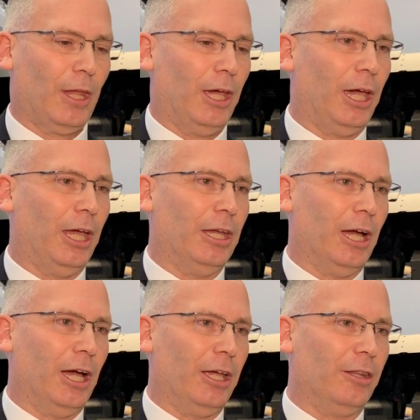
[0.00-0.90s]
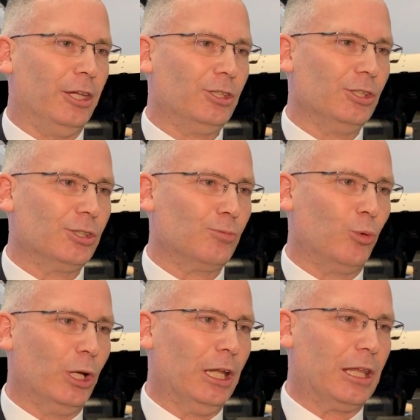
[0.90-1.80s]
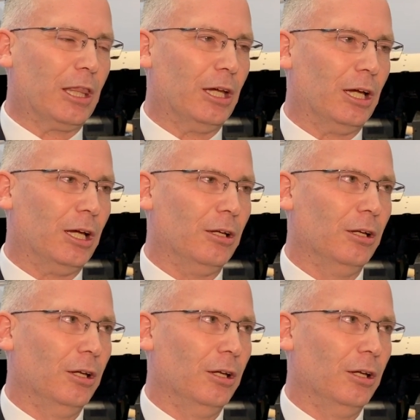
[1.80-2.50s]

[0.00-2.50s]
And uh, this is really the